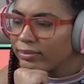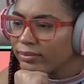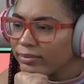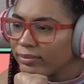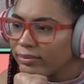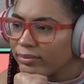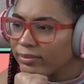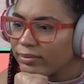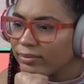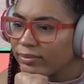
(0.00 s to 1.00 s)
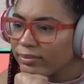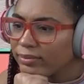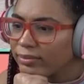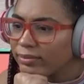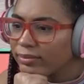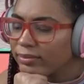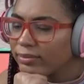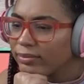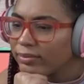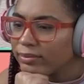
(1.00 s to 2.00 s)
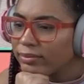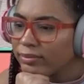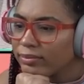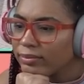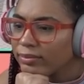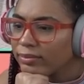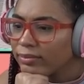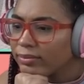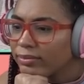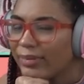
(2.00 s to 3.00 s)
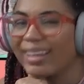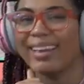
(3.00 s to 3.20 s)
The person shown says nothing.